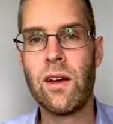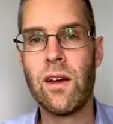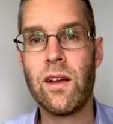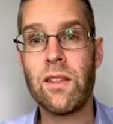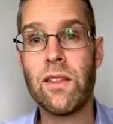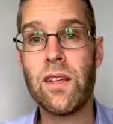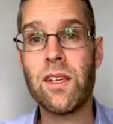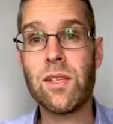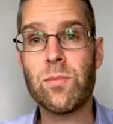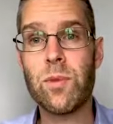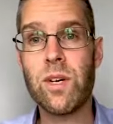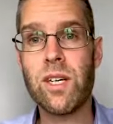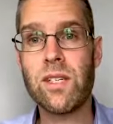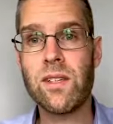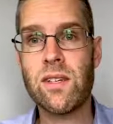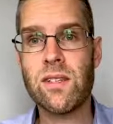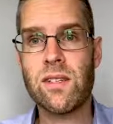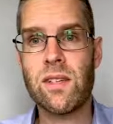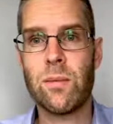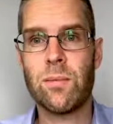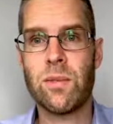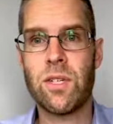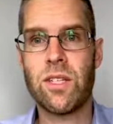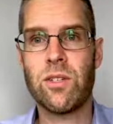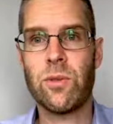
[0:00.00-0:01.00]
This brings us
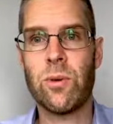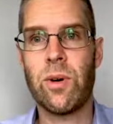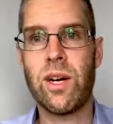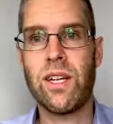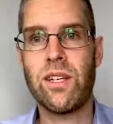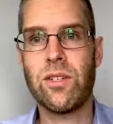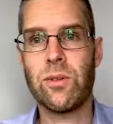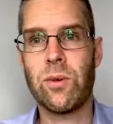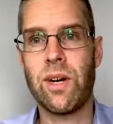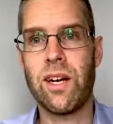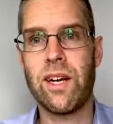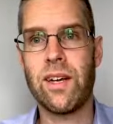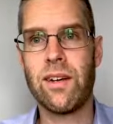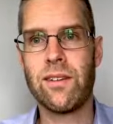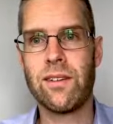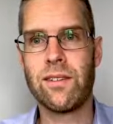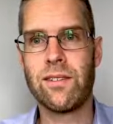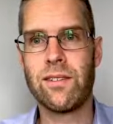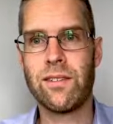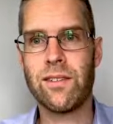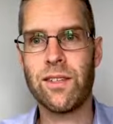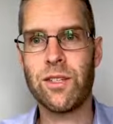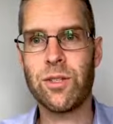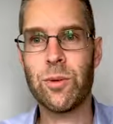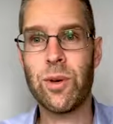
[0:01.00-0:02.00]
up to 2020,
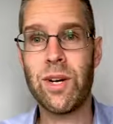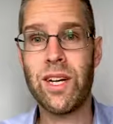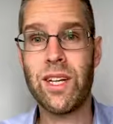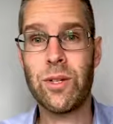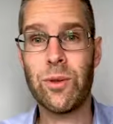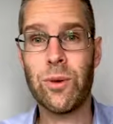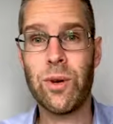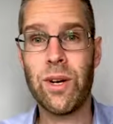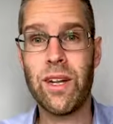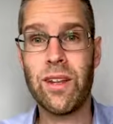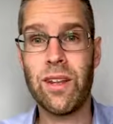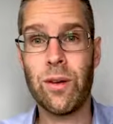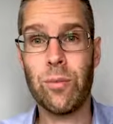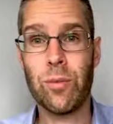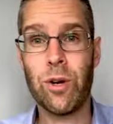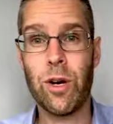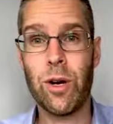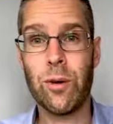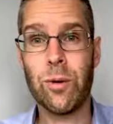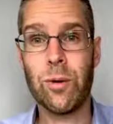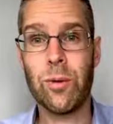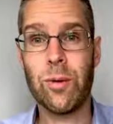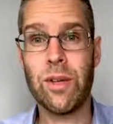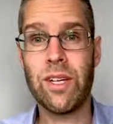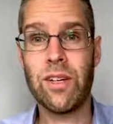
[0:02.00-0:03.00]
the 2020 that
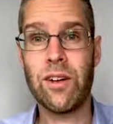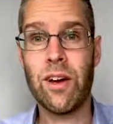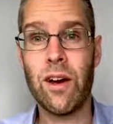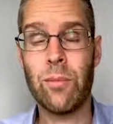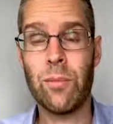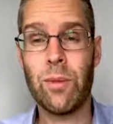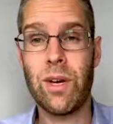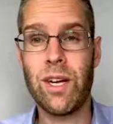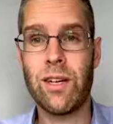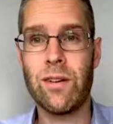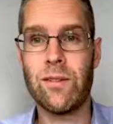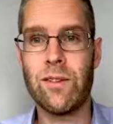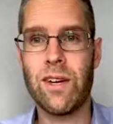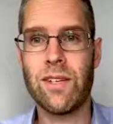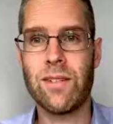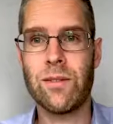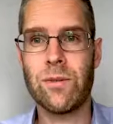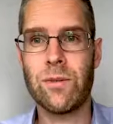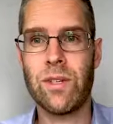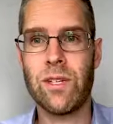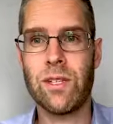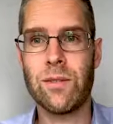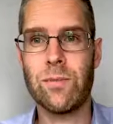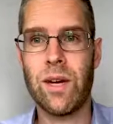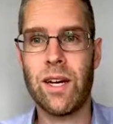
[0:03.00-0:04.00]
probably not many of us
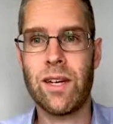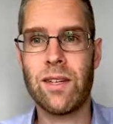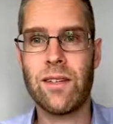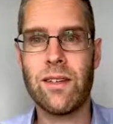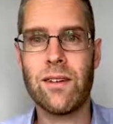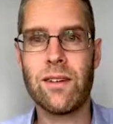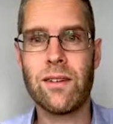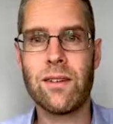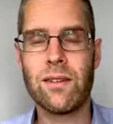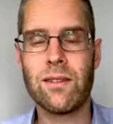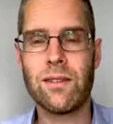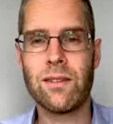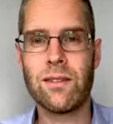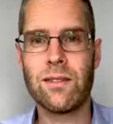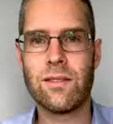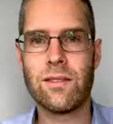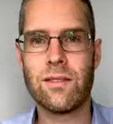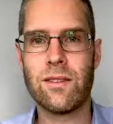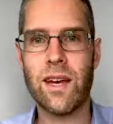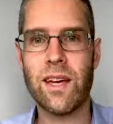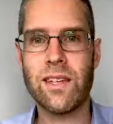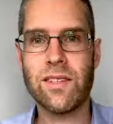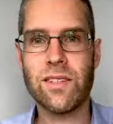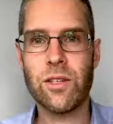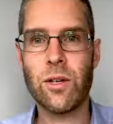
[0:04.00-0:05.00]
were expecting.
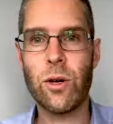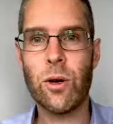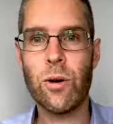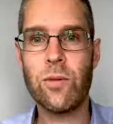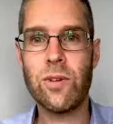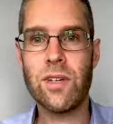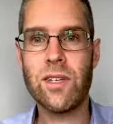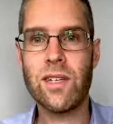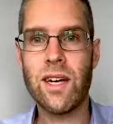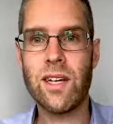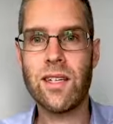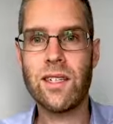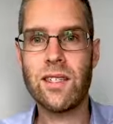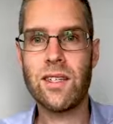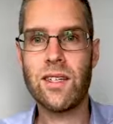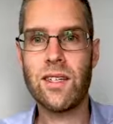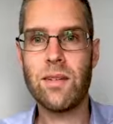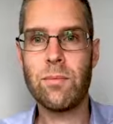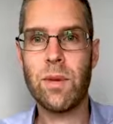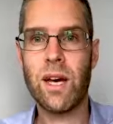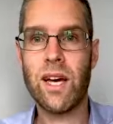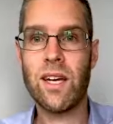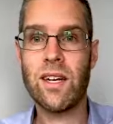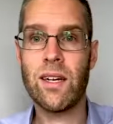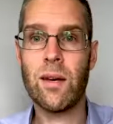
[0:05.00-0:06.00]
As the
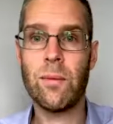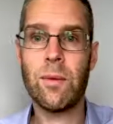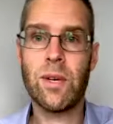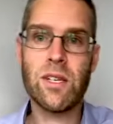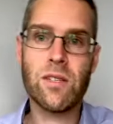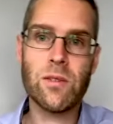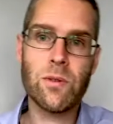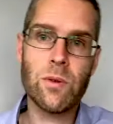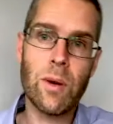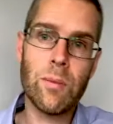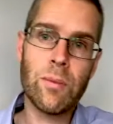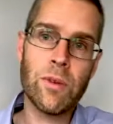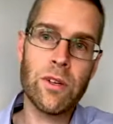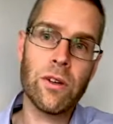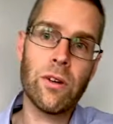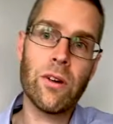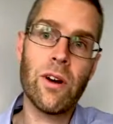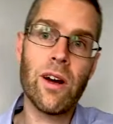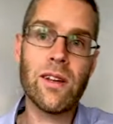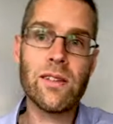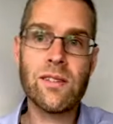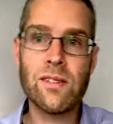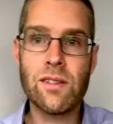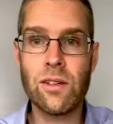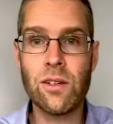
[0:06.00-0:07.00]
COVID-19 pandemic swept
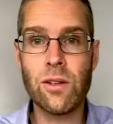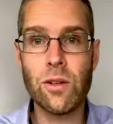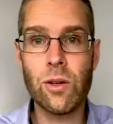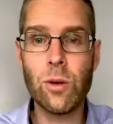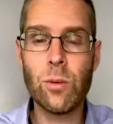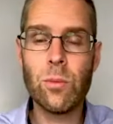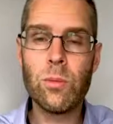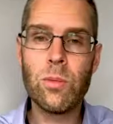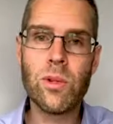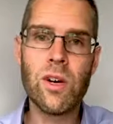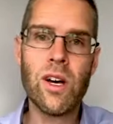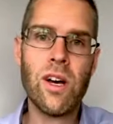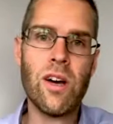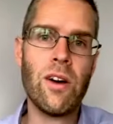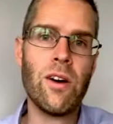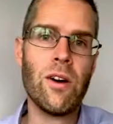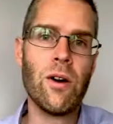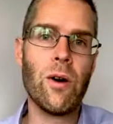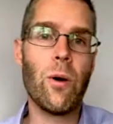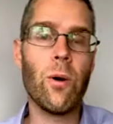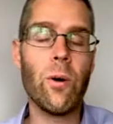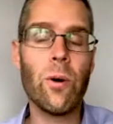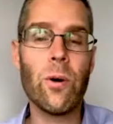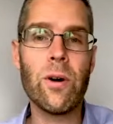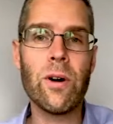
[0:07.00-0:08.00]
across the globe,
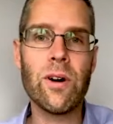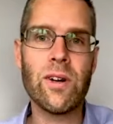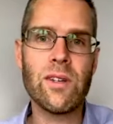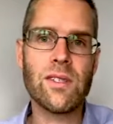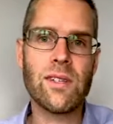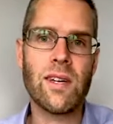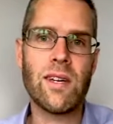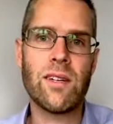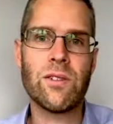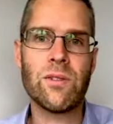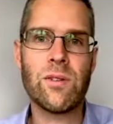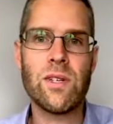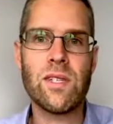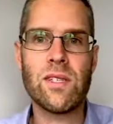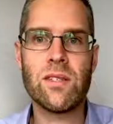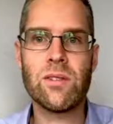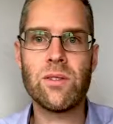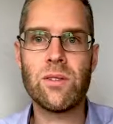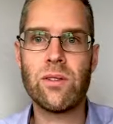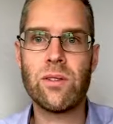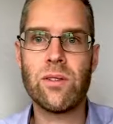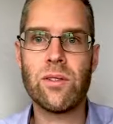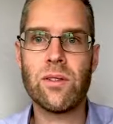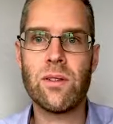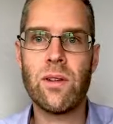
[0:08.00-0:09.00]
or as countries
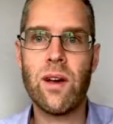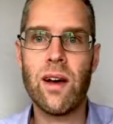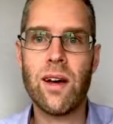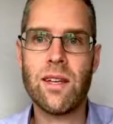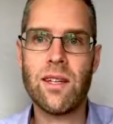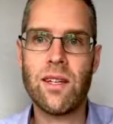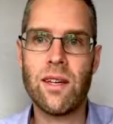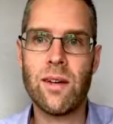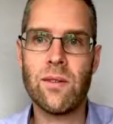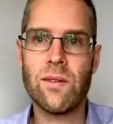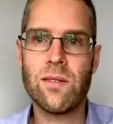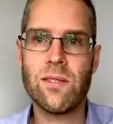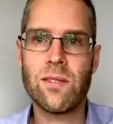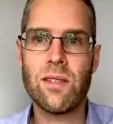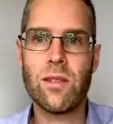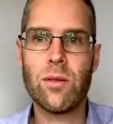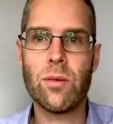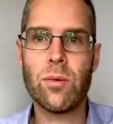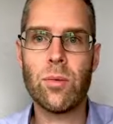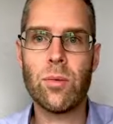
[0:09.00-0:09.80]
introduced lockdowns